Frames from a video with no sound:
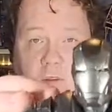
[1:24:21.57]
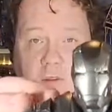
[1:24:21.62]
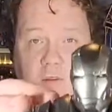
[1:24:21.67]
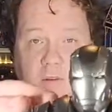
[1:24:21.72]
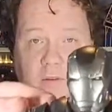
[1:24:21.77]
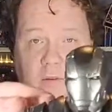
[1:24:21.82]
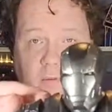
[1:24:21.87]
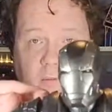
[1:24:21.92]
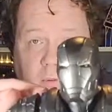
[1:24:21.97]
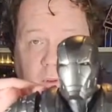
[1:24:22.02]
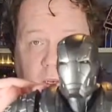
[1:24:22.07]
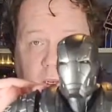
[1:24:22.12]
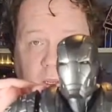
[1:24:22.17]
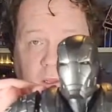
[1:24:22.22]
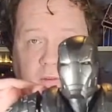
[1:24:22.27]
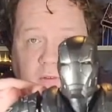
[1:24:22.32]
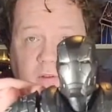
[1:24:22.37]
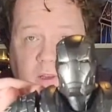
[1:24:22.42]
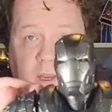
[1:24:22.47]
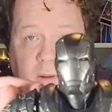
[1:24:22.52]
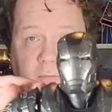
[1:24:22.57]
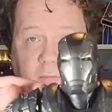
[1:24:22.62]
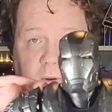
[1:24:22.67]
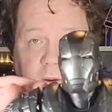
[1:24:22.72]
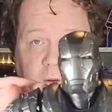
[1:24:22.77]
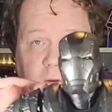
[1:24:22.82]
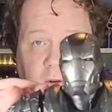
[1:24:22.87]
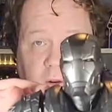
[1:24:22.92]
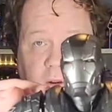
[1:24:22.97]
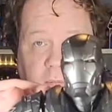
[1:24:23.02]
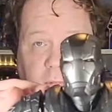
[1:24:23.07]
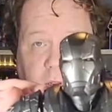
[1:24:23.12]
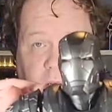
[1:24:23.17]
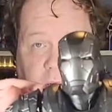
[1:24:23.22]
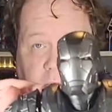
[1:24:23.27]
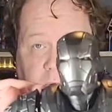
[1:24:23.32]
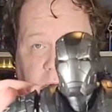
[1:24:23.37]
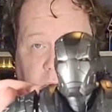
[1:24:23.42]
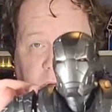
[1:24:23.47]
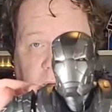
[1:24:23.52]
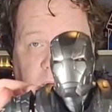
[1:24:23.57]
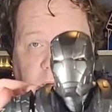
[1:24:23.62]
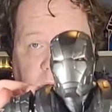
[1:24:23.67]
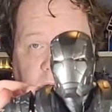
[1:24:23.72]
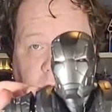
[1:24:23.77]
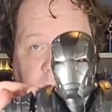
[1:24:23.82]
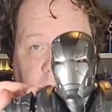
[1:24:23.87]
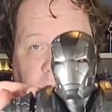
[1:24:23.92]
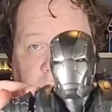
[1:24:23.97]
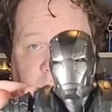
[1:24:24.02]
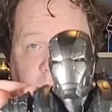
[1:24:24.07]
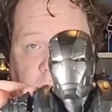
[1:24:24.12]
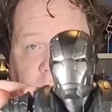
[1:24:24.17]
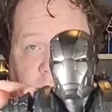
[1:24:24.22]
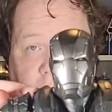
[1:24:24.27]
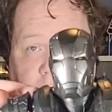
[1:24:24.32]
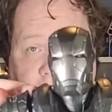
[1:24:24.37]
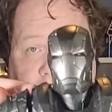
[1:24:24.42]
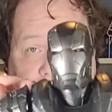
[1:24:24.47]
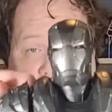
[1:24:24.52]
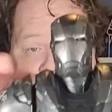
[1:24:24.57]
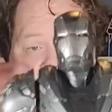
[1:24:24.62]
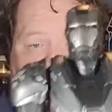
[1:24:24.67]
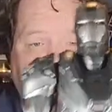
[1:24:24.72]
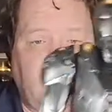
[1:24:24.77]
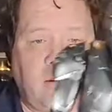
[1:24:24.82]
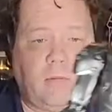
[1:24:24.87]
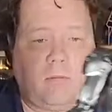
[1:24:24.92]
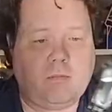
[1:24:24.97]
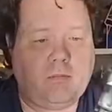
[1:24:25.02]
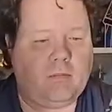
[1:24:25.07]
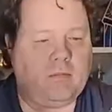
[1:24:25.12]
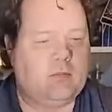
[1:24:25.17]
So one last time before I turn them off. Take them out.